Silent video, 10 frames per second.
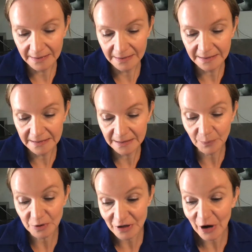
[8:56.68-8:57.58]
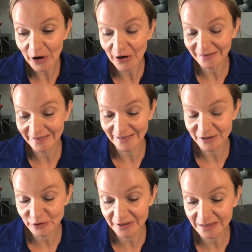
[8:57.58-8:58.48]
it was hard, and I
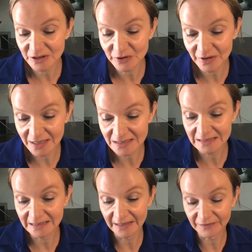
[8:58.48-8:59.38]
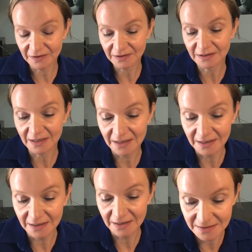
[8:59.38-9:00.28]
took it in 2011,
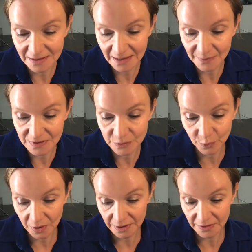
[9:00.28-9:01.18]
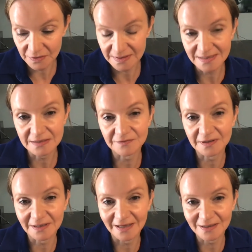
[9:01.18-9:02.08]
and I was awarded the
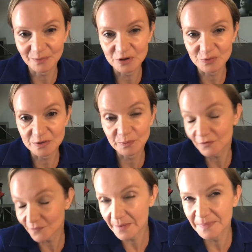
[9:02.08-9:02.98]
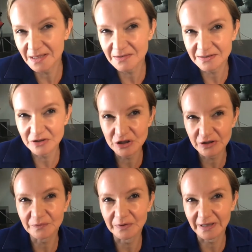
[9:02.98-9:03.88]
certificate, which was one of biggest
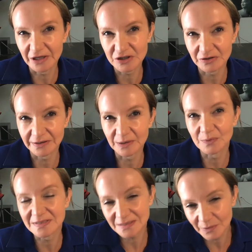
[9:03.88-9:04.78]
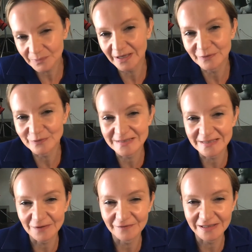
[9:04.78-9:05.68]
achievements. Actually, it was some kind of a
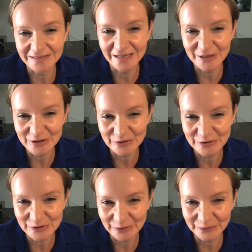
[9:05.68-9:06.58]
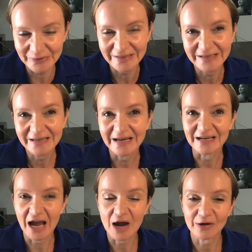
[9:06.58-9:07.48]
self-validation too,
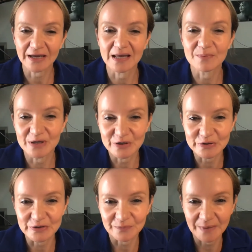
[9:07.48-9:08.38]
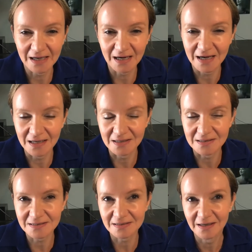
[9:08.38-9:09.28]
and how can I better serve my
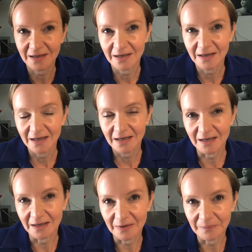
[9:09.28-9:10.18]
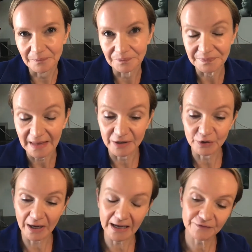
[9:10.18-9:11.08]
clients? And
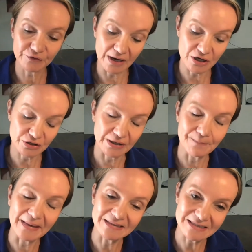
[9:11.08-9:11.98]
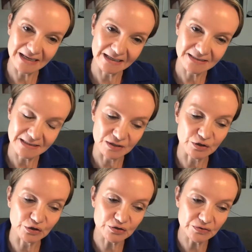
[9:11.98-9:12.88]
you have to actually maintain it. So
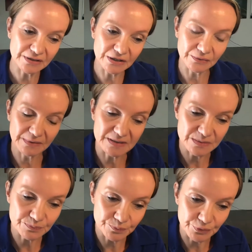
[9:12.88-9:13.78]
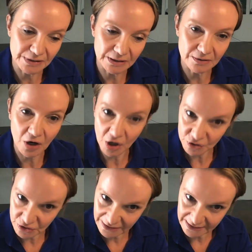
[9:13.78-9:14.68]
not only it's pretty
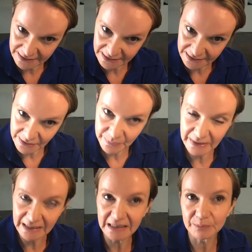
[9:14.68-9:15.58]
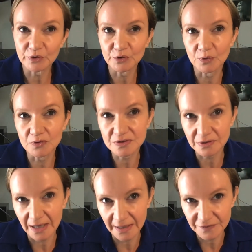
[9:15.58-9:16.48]
hard to get it at the beginning, but you also
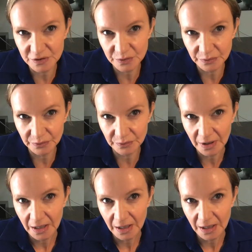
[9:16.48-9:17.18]
have to